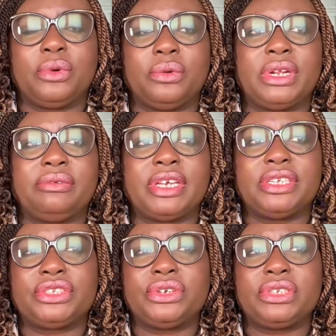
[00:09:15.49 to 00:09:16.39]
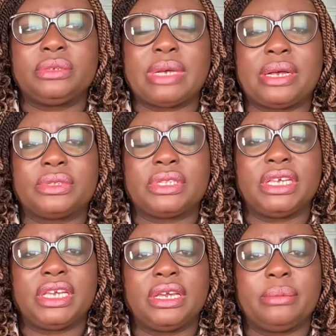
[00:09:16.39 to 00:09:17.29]
or whatever. It's just about
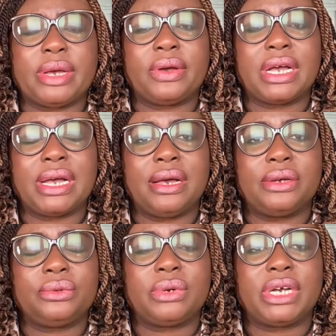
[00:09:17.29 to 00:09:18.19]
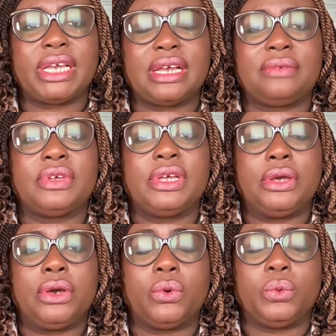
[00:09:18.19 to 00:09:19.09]
thinking about how do I have
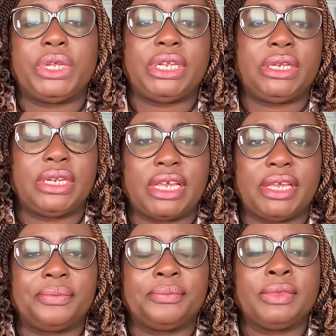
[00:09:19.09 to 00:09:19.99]
a winning day.